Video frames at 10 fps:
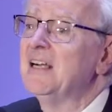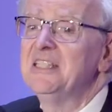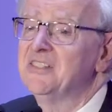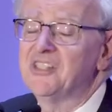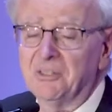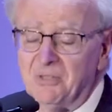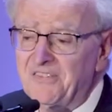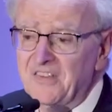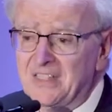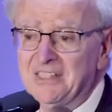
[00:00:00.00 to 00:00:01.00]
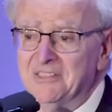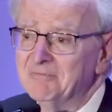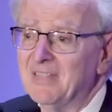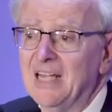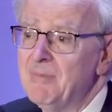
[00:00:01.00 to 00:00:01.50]
is terrific.
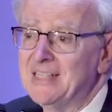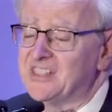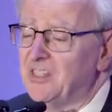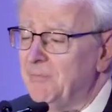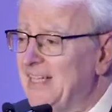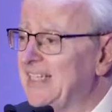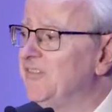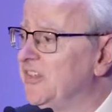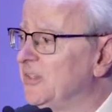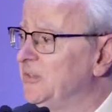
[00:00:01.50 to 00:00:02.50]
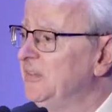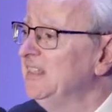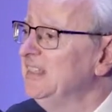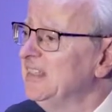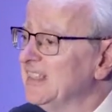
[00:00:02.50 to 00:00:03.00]
I met so many of you.
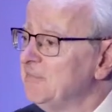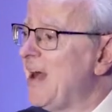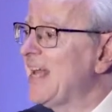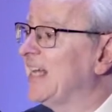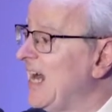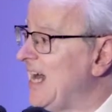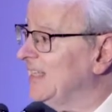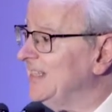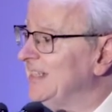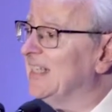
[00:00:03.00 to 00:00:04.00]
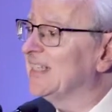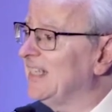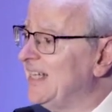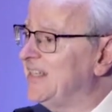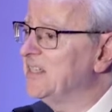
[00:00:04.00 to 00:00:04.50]
My colleague at
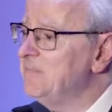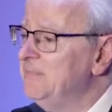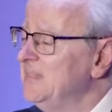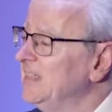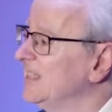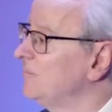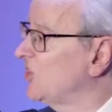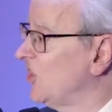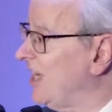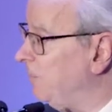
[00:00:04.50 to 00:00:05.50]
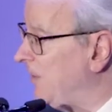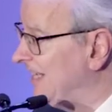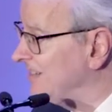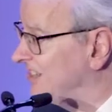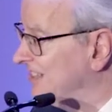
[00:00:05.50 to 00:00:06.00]
Latham, Michelle
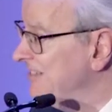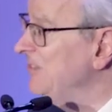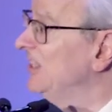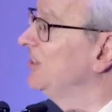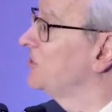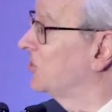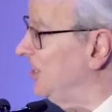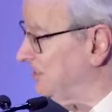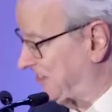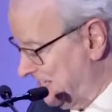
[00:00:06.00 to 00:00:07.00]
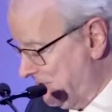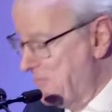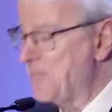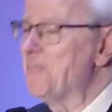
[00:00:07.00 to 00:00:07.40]
Penza, who's also